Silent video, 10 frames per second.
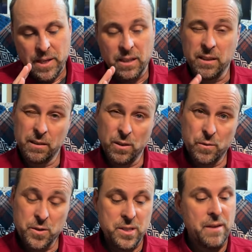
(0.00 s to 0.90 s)
a little
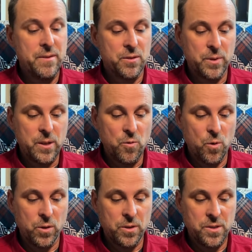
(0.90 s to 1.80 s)
over 7
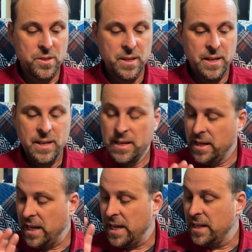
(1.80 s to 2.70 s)
3/4.
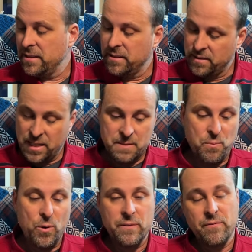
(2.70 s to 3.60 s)
And it says
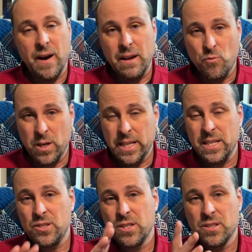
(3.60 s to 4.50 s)
0.51
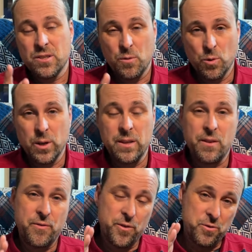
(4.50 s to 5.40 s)
inches, so we're in
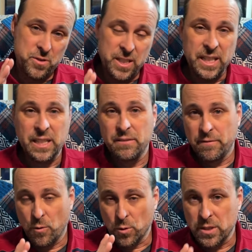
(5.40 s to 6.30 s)
the 13,
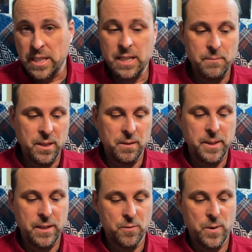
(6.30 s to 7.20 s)
14
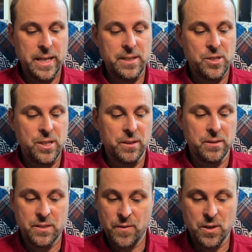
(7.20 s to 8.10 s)
millimeter range here
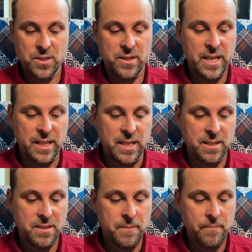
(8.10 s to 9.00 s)
as far as
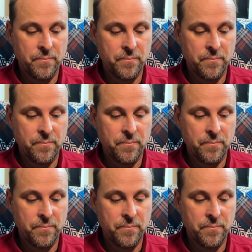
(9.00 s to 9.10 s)
thickness.